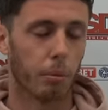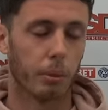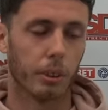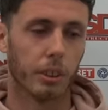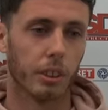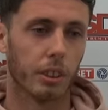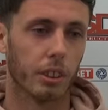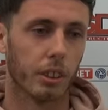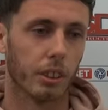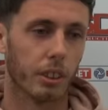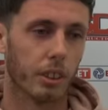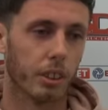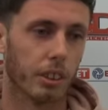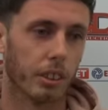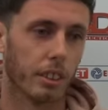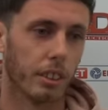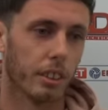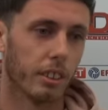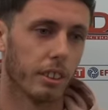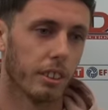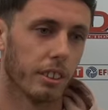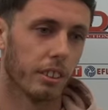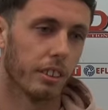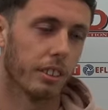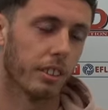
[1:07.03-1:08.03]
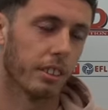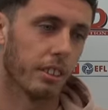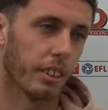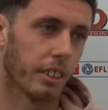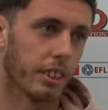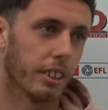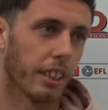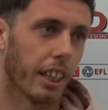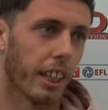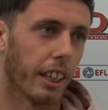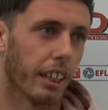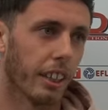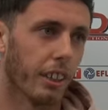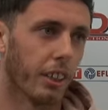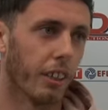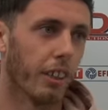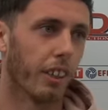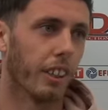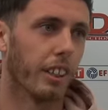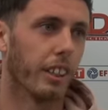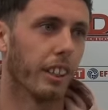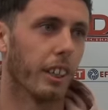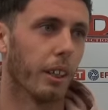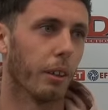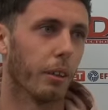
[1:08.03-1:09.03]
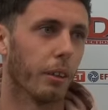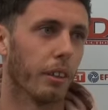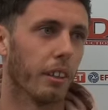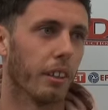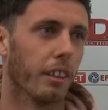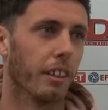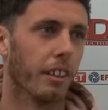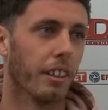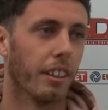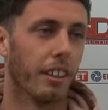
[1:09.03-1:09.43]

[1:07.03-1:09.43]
and it's getting annoying now, and